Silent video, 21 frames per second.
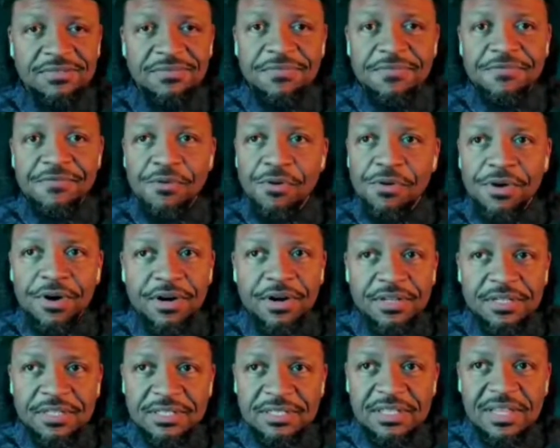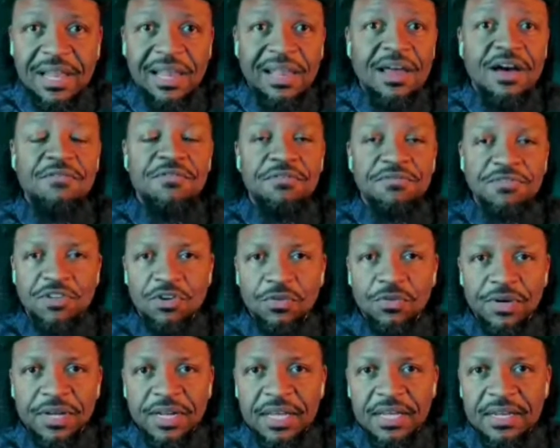for the love of
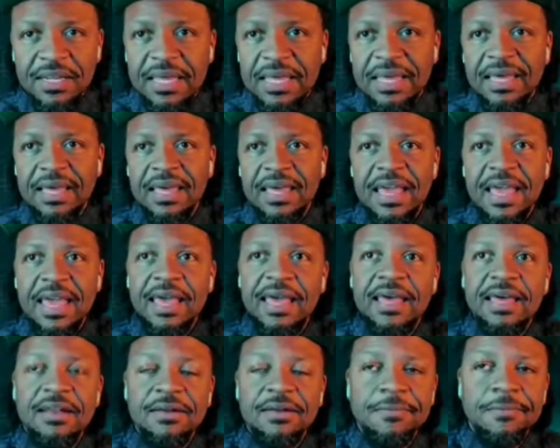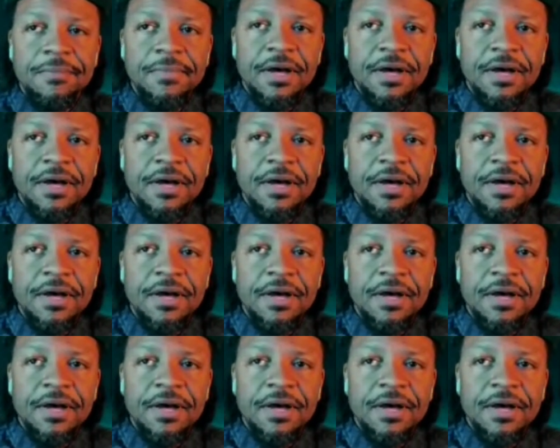doing it, and